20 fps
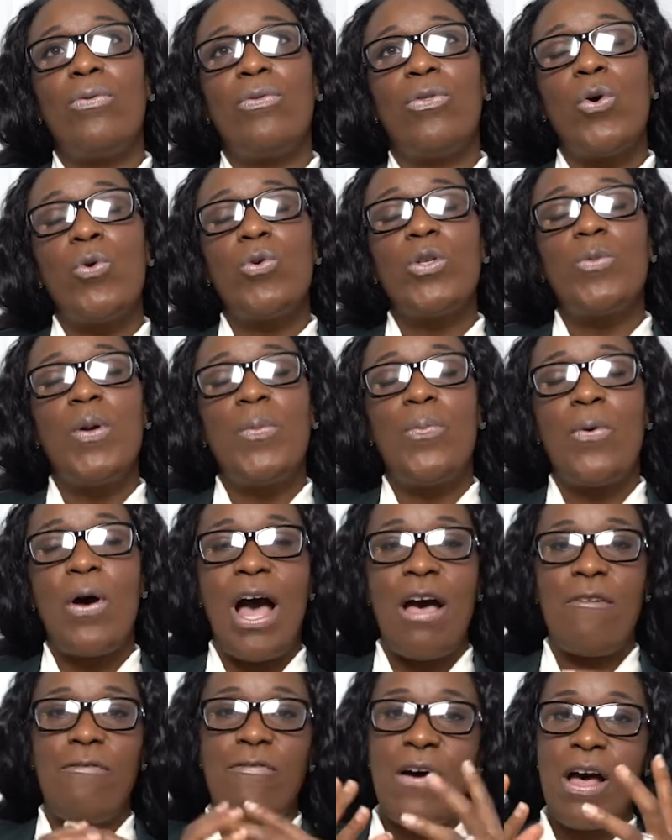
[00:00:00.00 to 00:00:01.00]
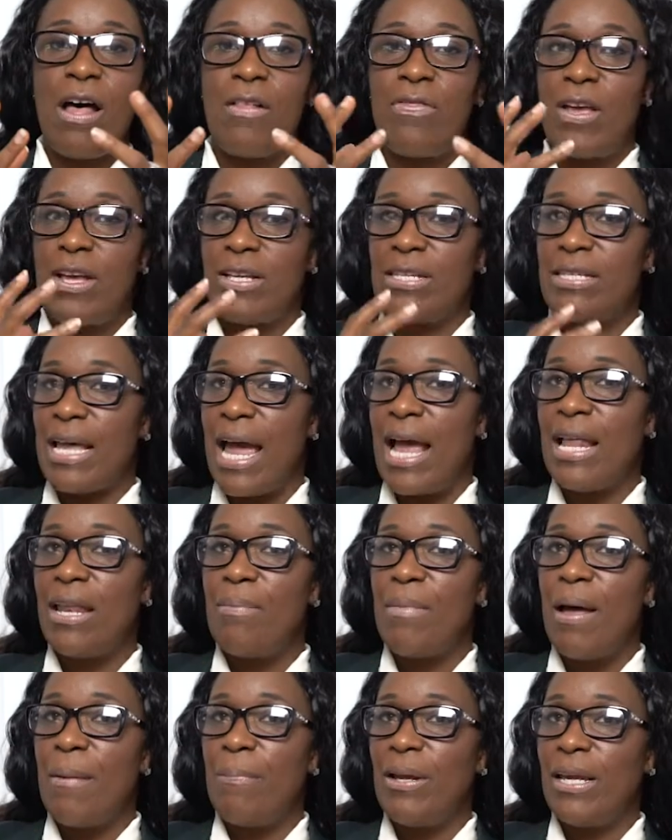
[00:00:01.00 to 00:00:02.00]
those people I filed the
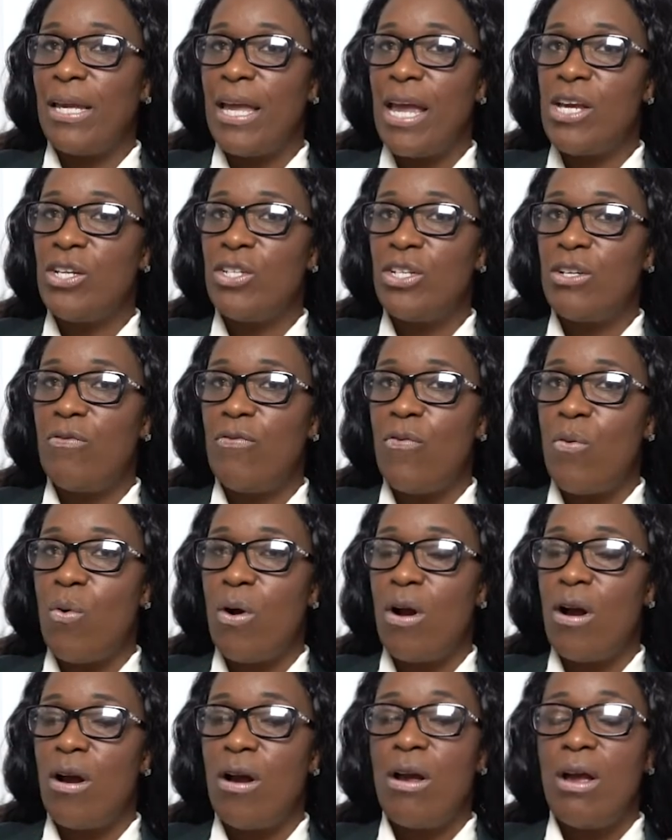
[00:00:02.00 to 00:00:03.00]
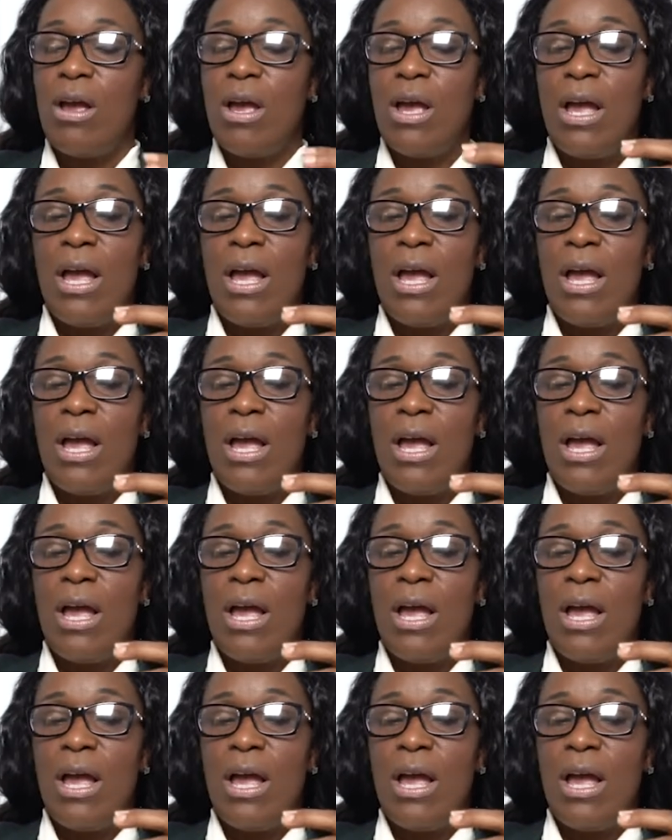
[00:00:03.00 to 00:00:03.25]
asylum application for,